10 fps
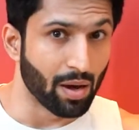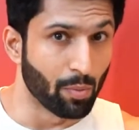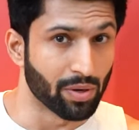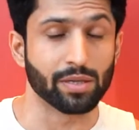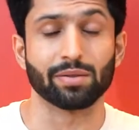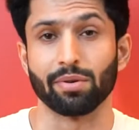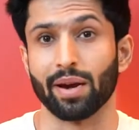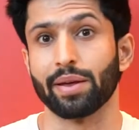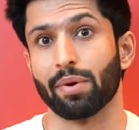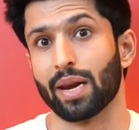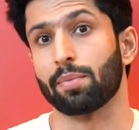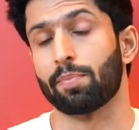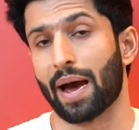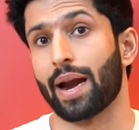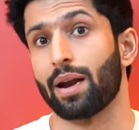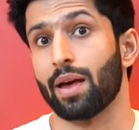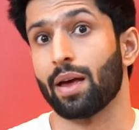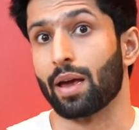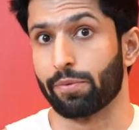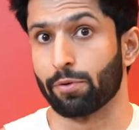which is really bad
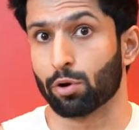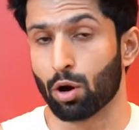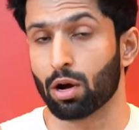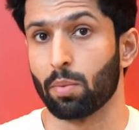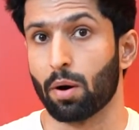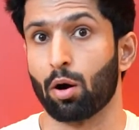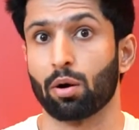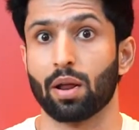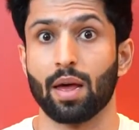if you talk about